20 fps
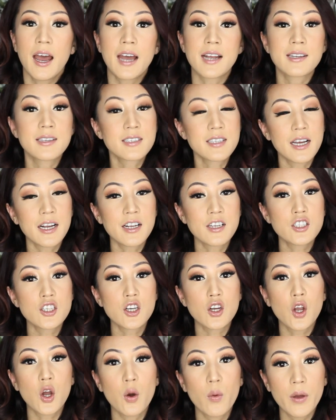I decided
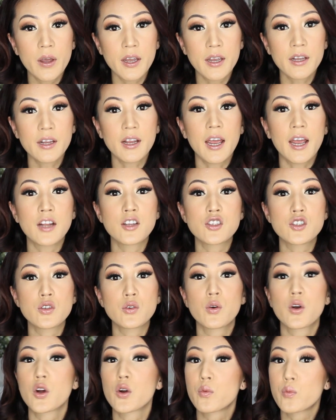to go in and
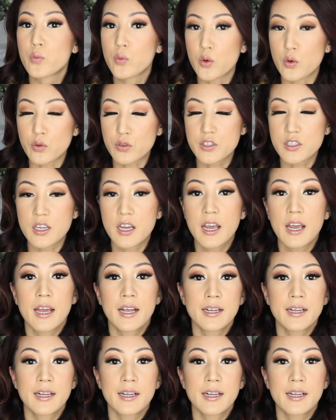do her roots.